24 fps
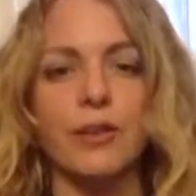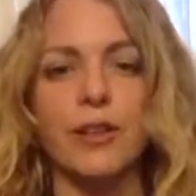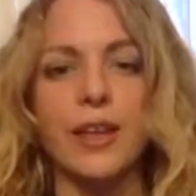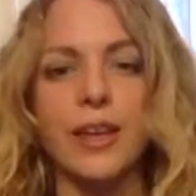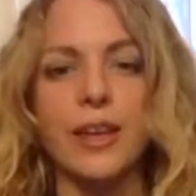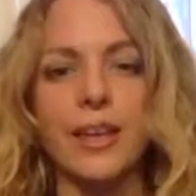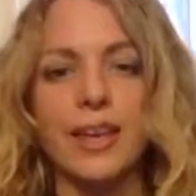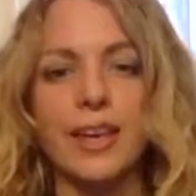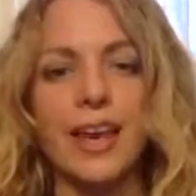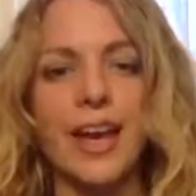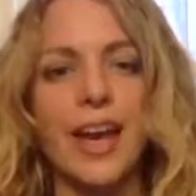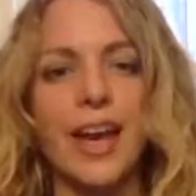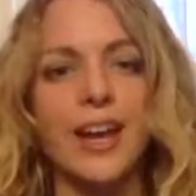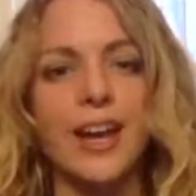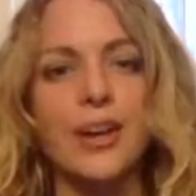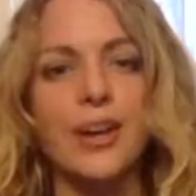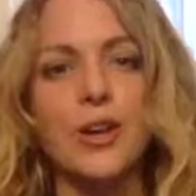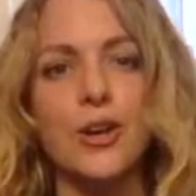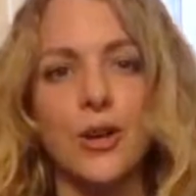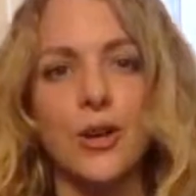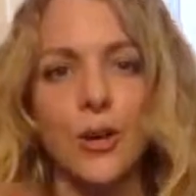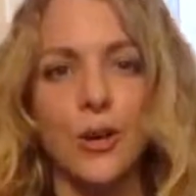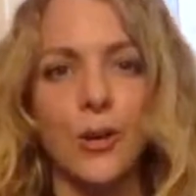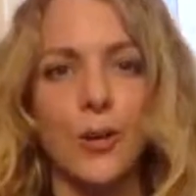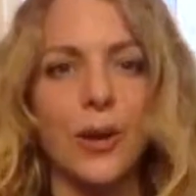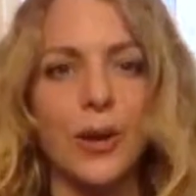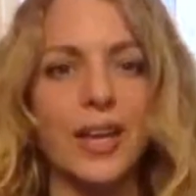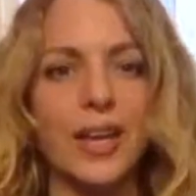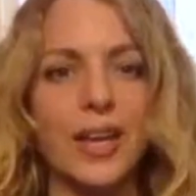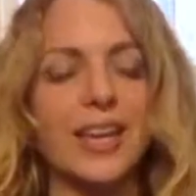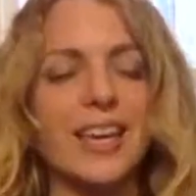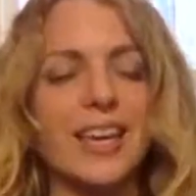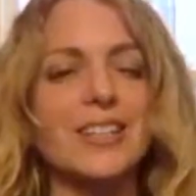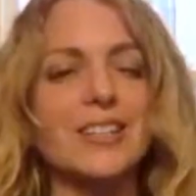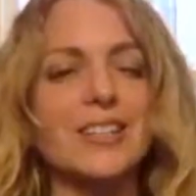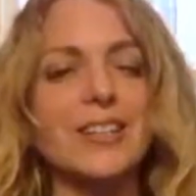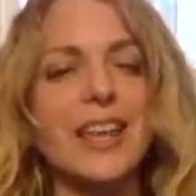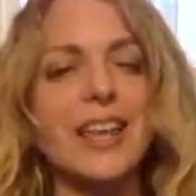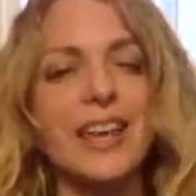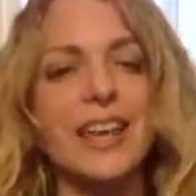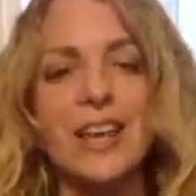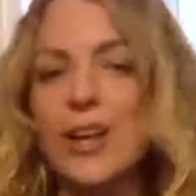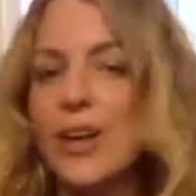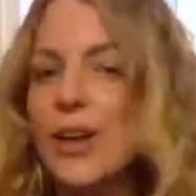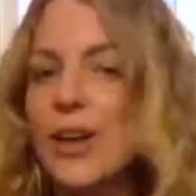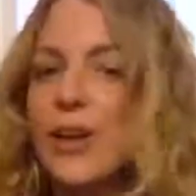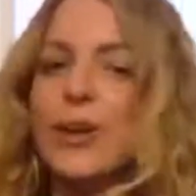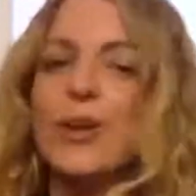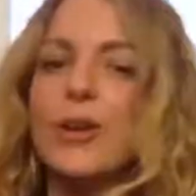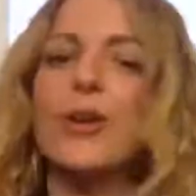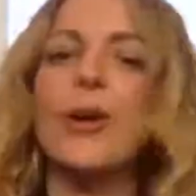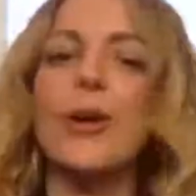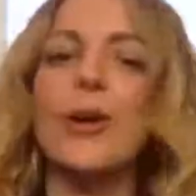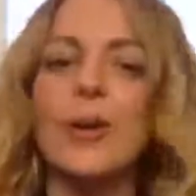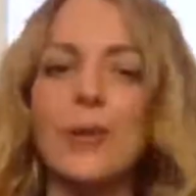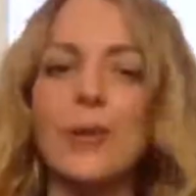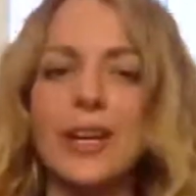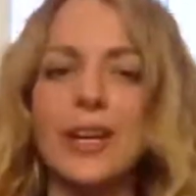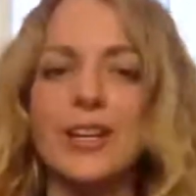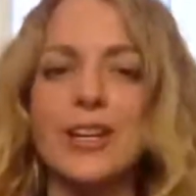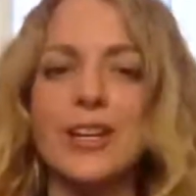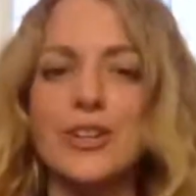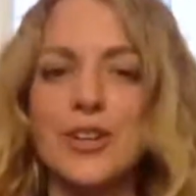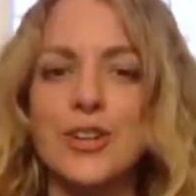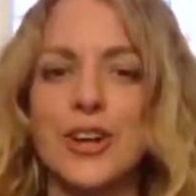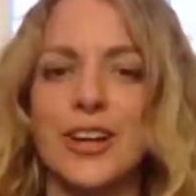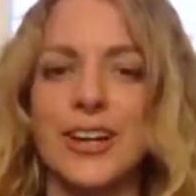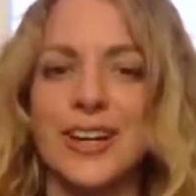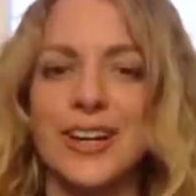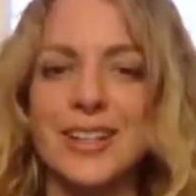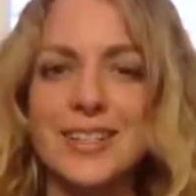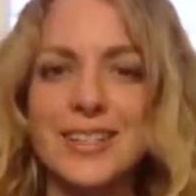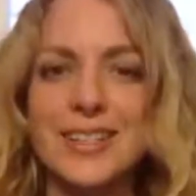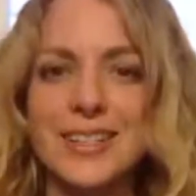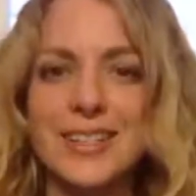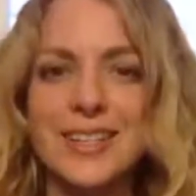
Like he has like no interest